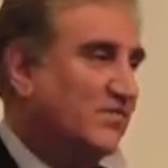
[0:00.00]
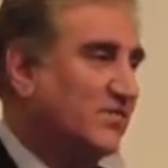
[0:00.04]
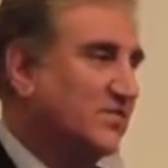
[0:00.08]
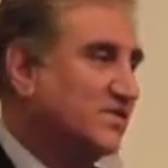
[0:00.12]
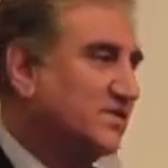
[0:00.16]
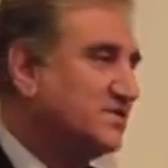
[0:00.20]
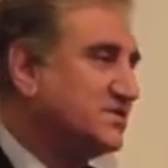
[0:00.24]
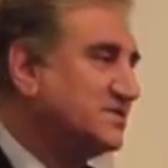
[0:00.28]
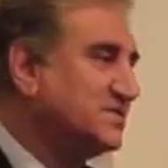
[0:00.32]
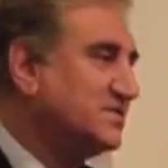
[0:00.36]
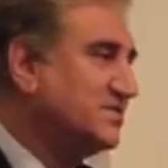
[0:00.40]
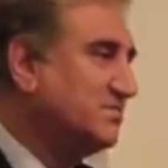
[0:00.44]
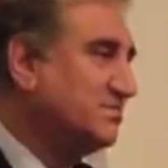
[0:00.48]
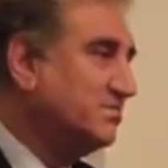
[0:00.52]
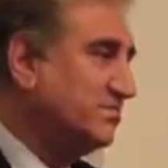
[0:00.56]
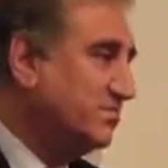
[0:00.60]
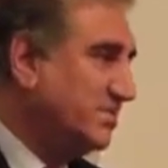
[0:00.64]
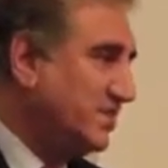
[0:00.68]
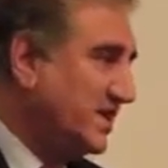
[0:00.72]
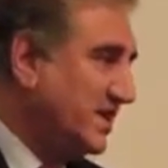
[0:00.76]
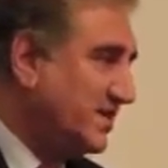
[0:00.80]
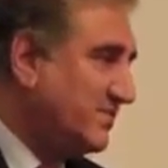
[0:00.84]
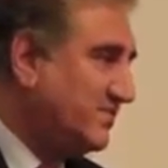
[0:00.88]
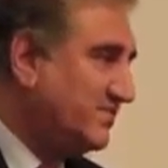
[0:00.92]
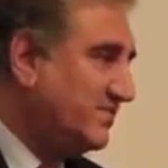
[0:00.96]
this
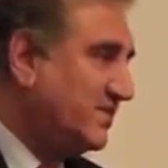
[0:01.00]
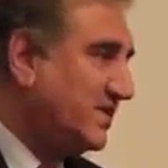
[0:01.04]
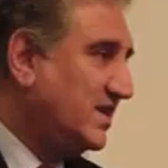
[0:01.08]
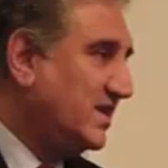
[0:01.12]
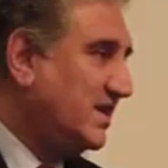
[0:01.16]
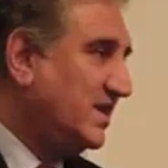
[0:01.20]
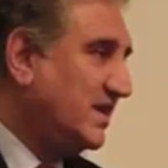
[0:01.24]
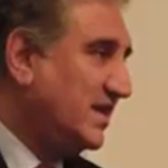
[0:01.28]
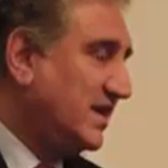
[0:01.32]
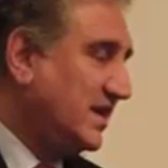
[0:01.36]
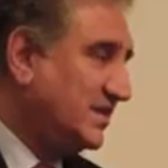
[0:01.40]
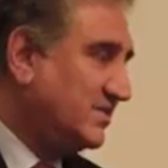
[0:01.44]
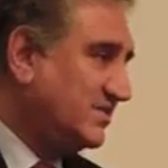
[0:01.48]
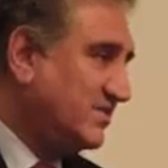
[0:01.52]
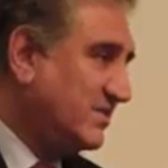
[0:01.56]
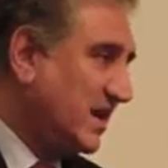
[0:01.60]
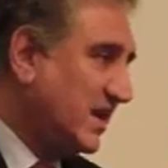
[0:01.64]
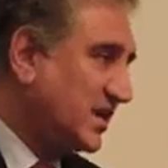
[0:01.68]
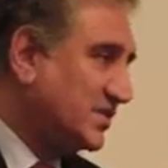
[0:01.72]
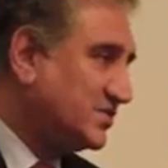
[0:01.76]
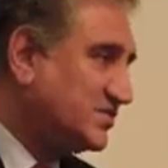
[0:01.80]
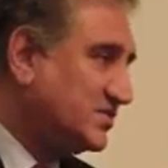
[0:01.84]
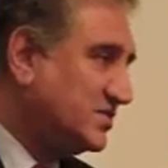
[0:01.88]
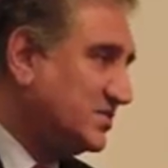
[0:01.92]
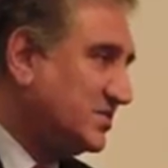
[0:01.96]
brief
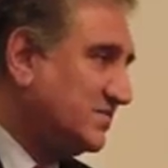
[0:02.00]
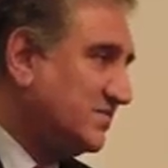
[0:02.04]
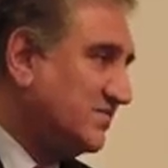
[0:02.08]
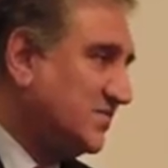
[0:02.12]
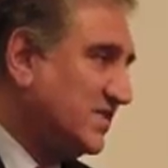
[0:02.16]
introduction.